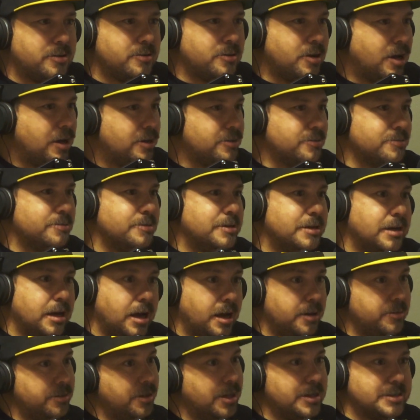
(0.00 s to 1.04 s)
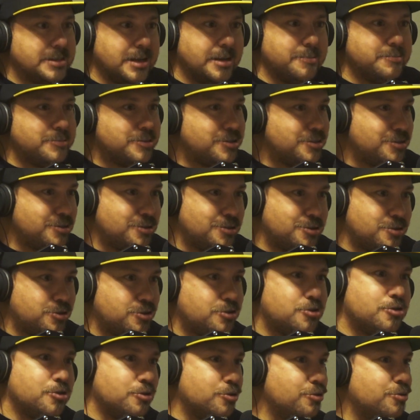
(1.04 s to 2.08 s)
I'll unless I'm
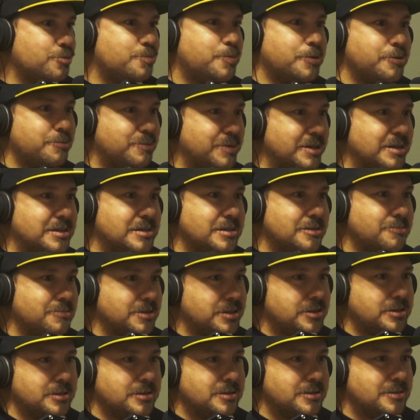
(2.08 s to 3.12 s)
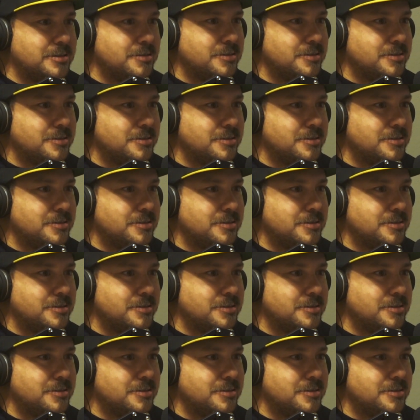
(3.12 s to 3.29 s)
super busy, which is